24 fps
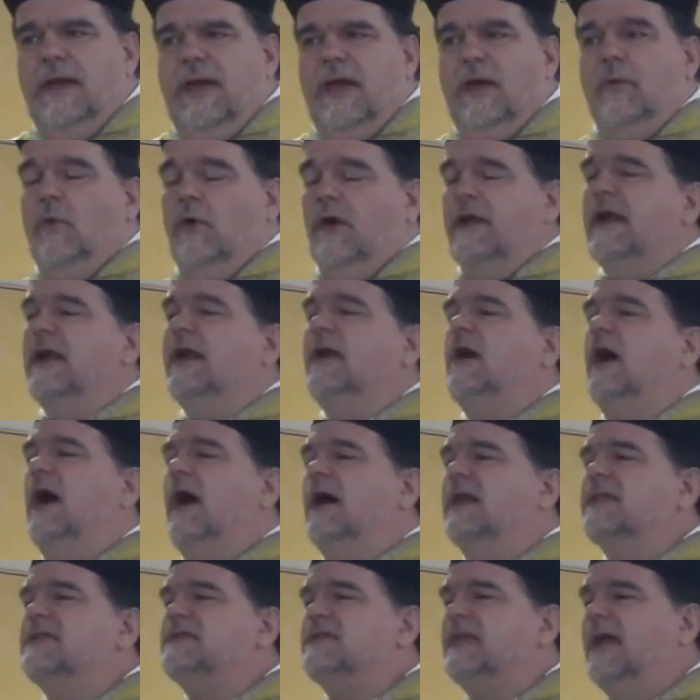And what did
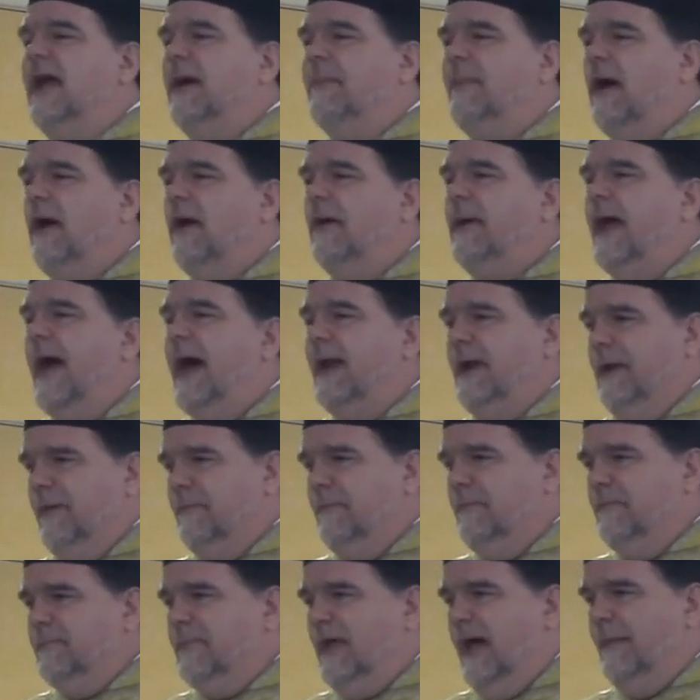God say about
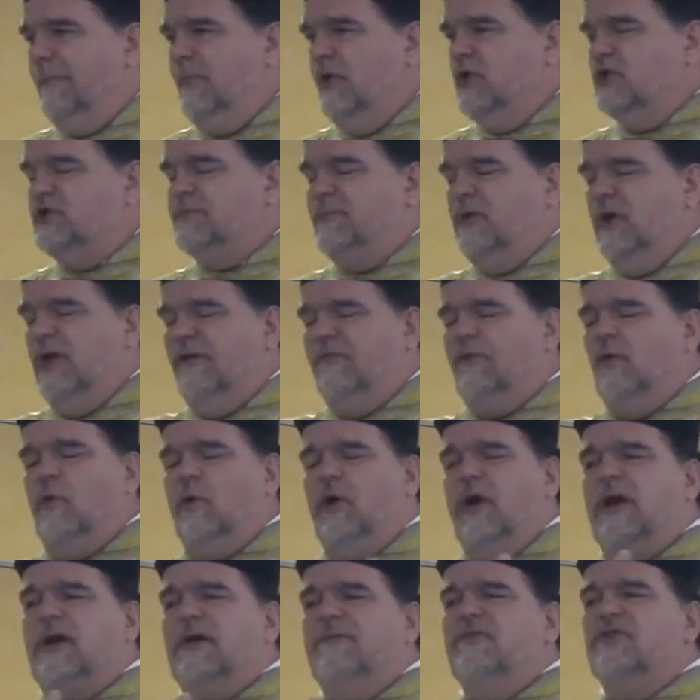Adam, that most beautiful
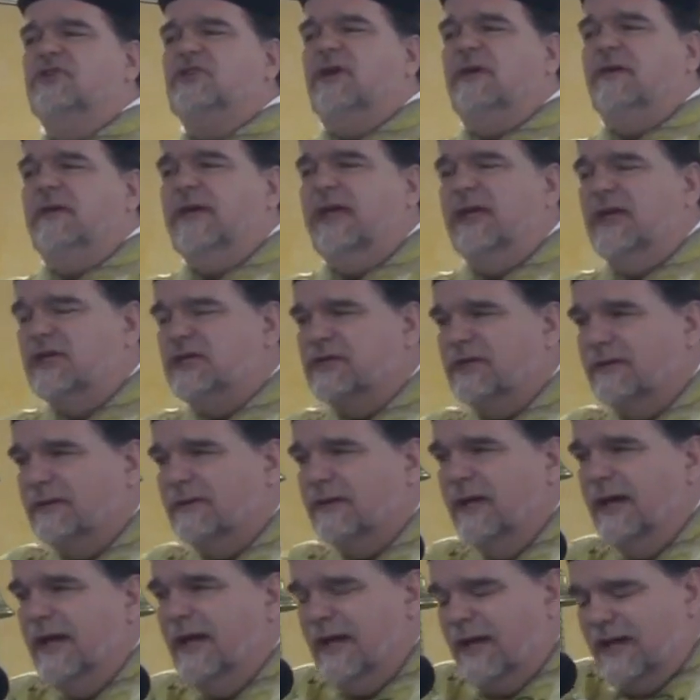work of his creation?